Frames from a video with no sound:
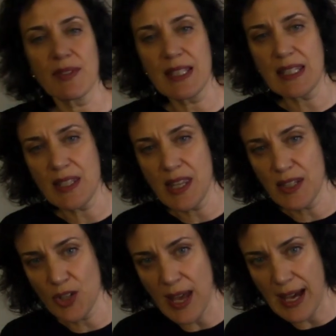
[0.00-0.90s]
this is
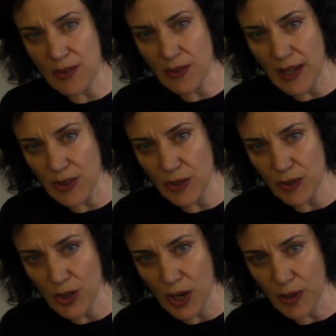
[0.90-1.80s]
the astrological
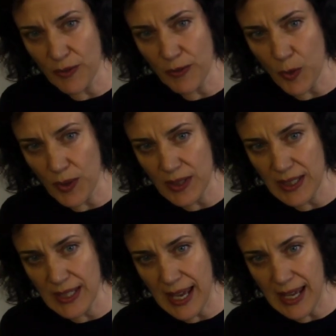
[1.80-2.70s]
chart for
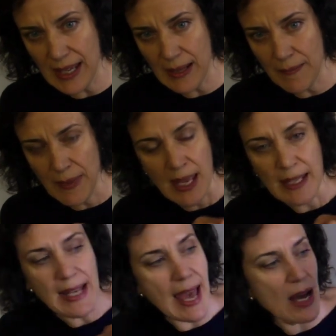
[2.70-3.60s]
today.
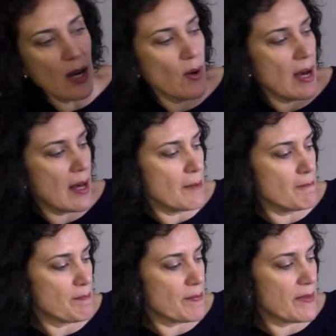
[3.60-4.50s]
Now,
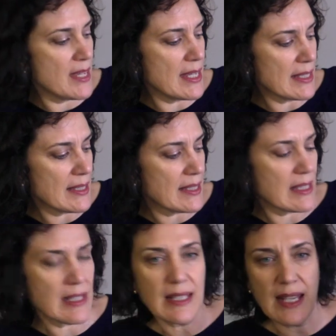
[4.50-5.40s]
this
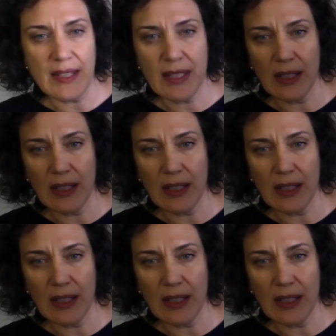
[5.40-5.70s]
is